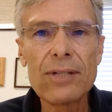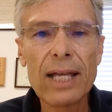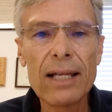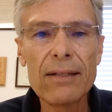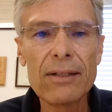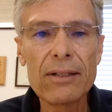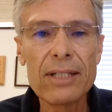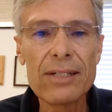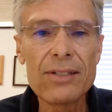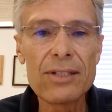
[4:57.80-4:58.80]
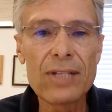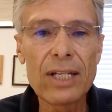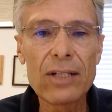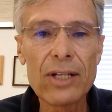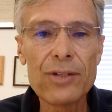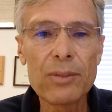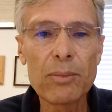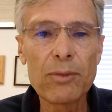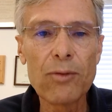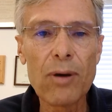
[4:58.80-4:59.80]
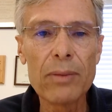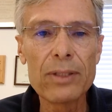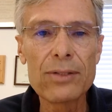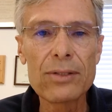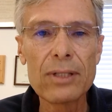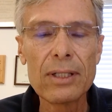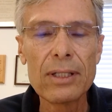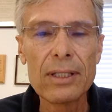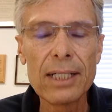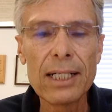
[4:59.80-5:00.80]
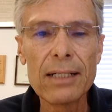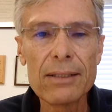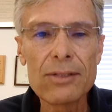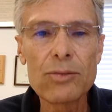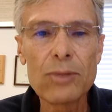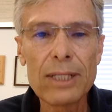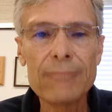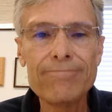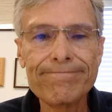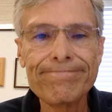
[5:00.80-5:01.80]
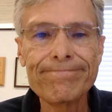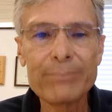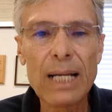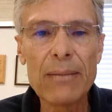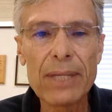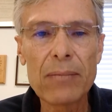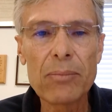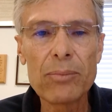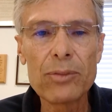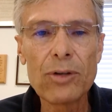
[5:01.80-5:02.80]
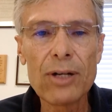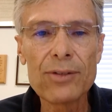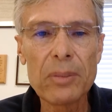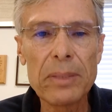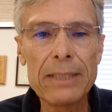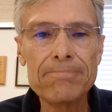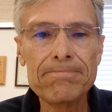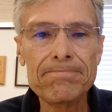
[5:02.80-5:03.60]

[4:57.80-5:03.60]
and the easy single engine performance is what I think draws them in.